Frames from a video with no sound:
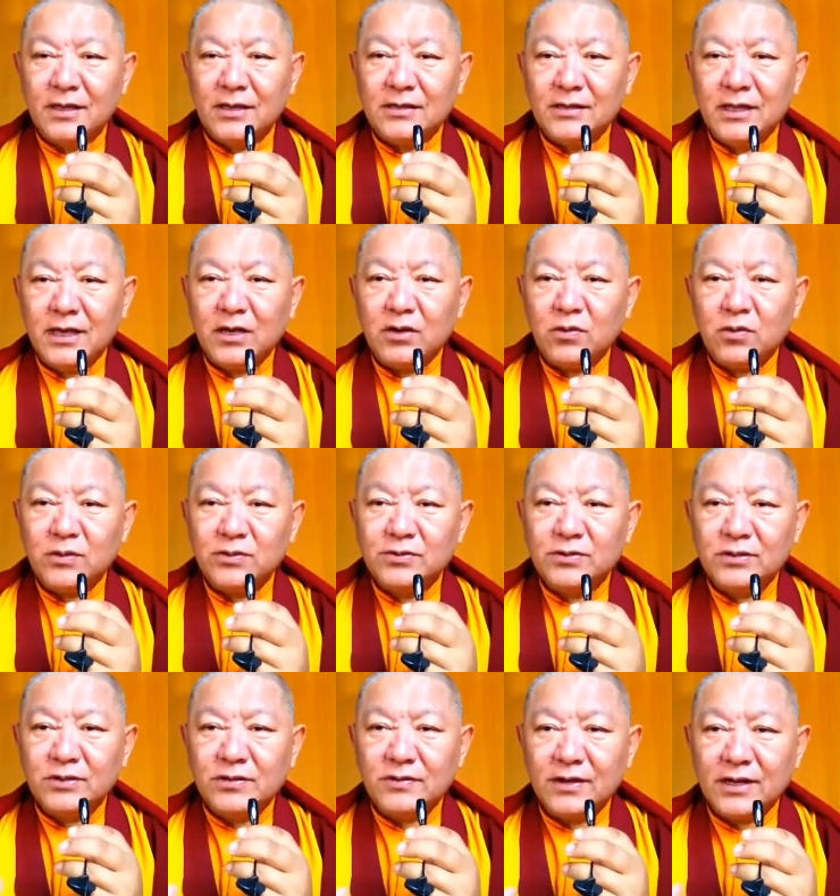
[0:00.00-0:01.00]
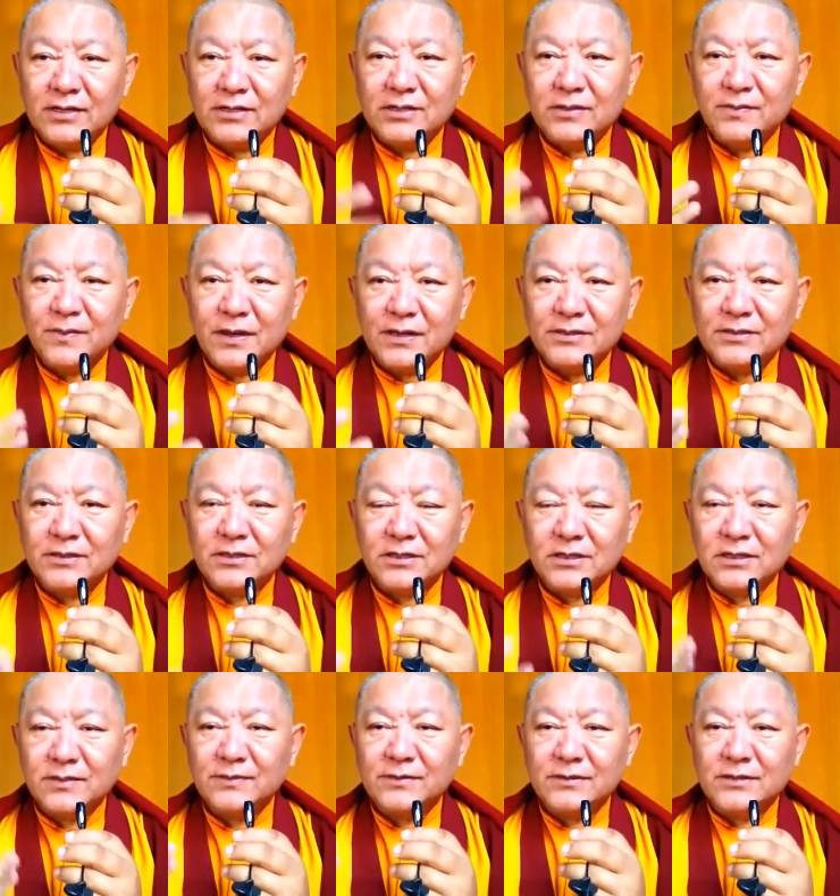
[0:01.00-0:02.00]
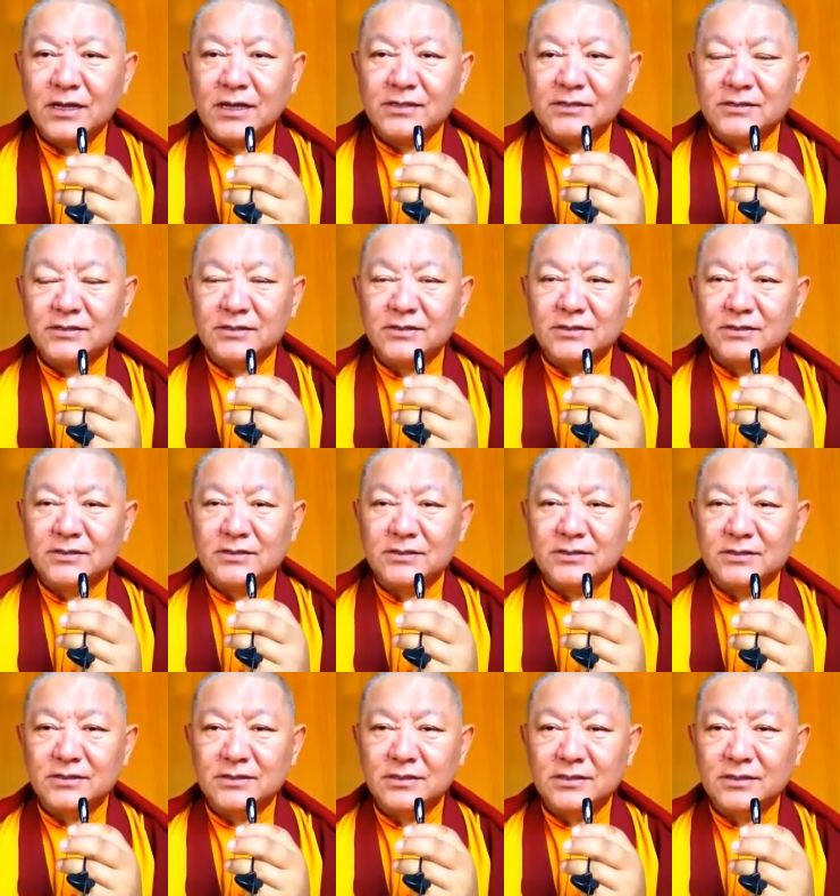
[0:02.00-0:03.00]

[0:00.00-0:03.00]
They are also created by circumstances.